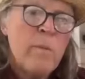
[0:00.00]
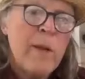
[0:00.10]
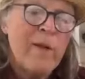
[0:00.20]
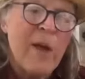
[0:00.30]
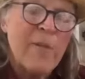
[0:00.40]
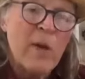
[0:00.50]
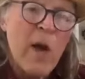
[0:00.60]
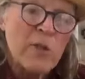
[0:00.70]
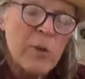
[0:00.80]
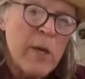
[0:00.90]
They lived out in the
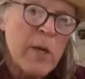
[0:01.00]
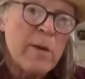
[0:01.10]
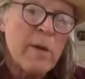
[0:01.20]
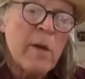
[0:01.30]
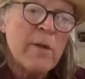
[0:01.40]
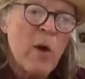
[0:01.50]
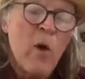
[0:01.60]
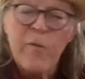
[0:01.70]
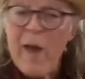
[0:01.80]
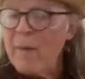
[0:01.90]
country, and the
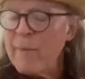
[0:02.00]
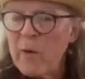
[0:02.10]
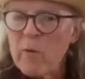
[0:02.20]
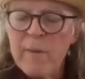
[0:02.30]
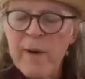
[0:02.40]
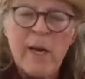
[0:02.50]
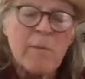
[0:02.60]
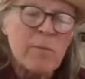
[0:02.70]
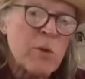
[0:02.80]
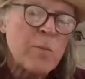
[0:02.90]
whole family were
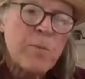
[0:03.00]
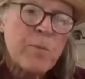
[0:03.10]
mediums.